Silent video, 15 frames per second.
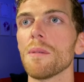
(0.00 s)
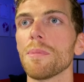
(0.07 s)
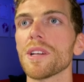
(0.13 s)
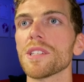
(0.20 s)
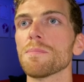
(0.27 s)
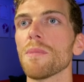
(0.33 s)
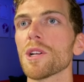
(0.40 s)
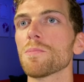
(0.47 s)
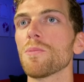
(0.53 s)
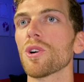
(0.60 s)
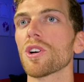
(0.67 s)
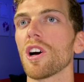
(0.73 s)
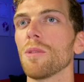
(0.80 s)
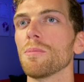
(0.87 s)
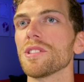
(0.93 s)
But it's much
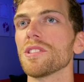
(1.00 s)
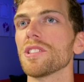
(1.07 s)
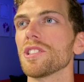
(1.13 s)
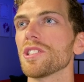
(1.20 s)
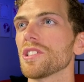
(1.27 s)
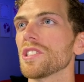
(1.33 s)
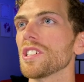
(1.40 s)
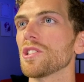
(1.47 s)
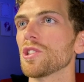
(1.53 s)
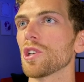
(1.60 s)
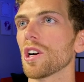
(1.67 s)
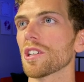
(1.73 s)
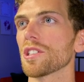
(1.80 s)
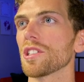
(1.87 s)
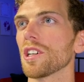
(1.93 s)
more common to just
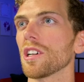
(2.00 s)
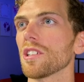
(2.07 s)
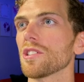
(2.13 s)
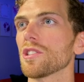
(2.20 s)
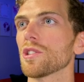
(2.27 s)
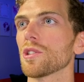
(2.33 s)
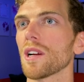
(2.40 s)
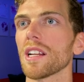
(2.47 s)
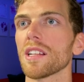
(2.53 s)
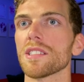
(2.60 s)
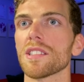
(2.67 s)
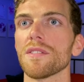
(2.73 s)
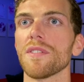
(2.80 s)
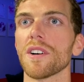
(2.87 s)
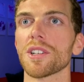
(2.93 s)
destructure straight
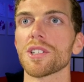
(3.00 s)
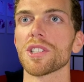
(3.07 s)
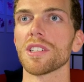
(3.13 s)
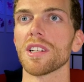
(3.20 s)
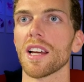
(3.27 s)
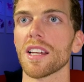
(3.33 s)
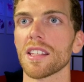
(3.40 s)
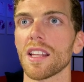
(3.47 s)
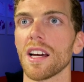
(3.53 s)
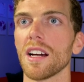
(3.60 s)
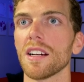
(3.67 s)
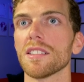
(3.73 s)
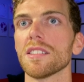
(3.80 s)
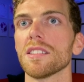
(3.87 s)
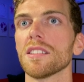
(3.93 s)
into the function like
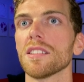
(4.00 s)
that.